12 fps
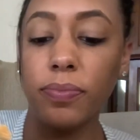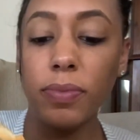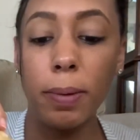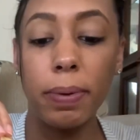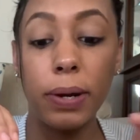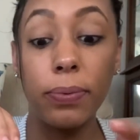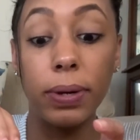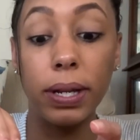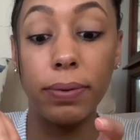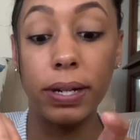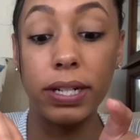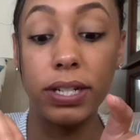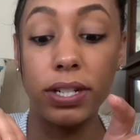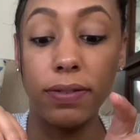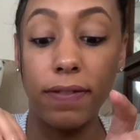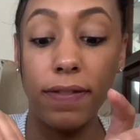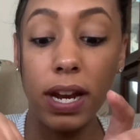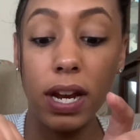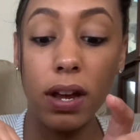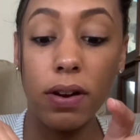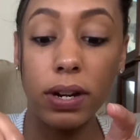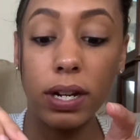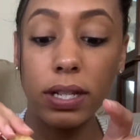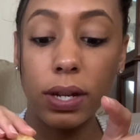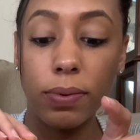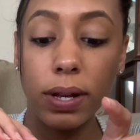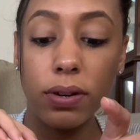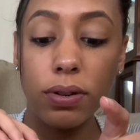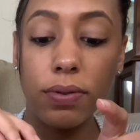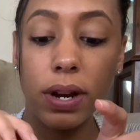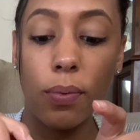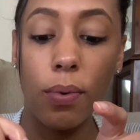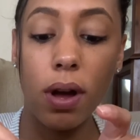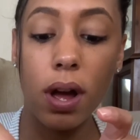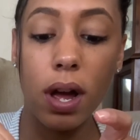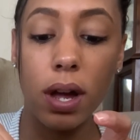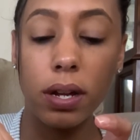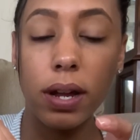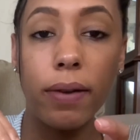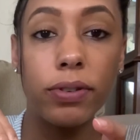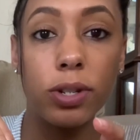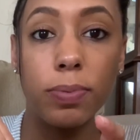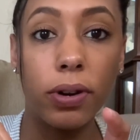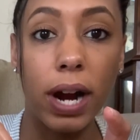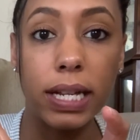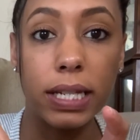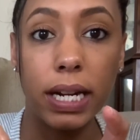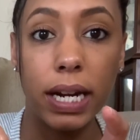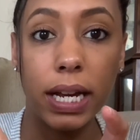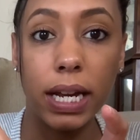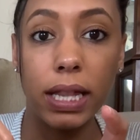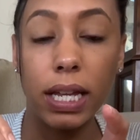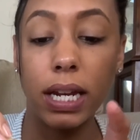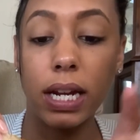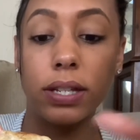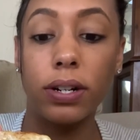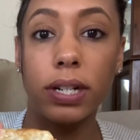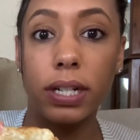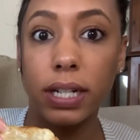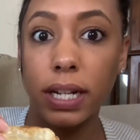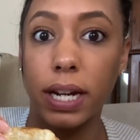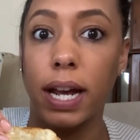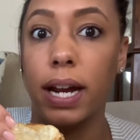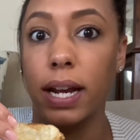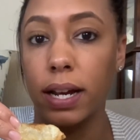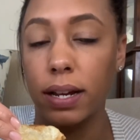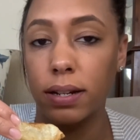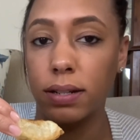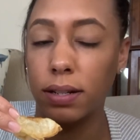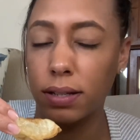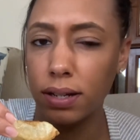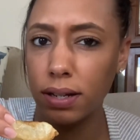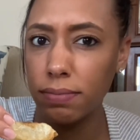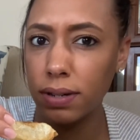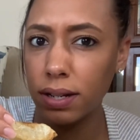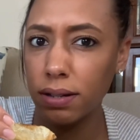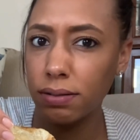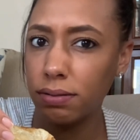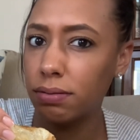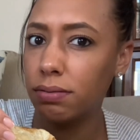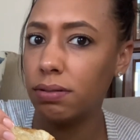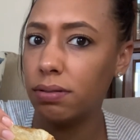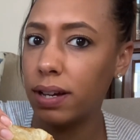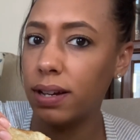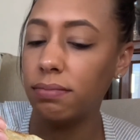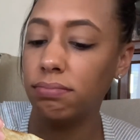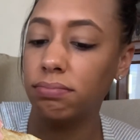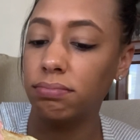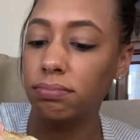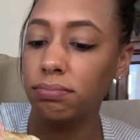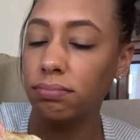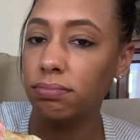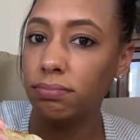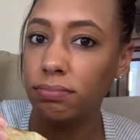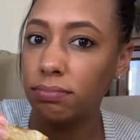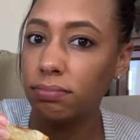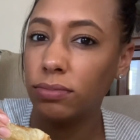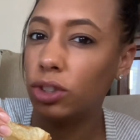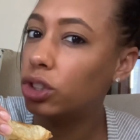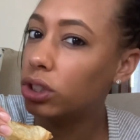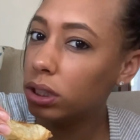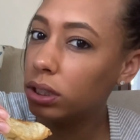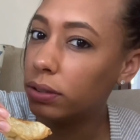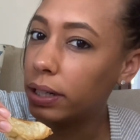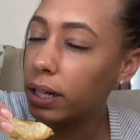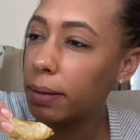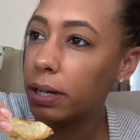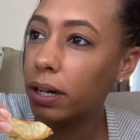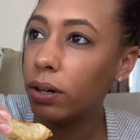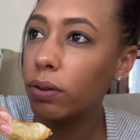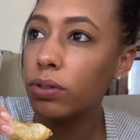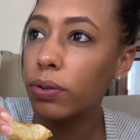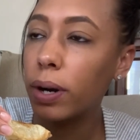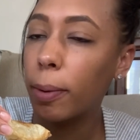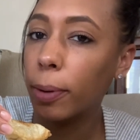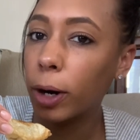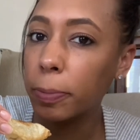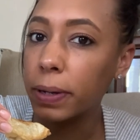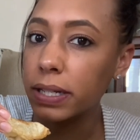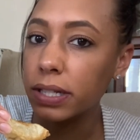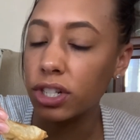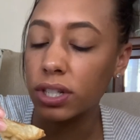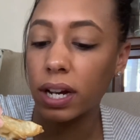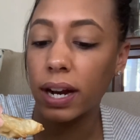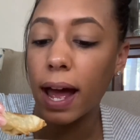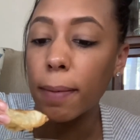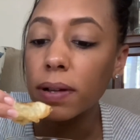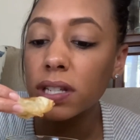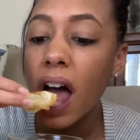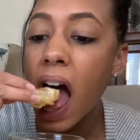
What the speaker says: but I really wanted to do a video, and I was like, well, I don't know what I want. I was just procrastinating, and then I started to get a headache. Does anybody else do that? Shouldn't do it. I mean, I don't do it on purpose. It just kind of happens.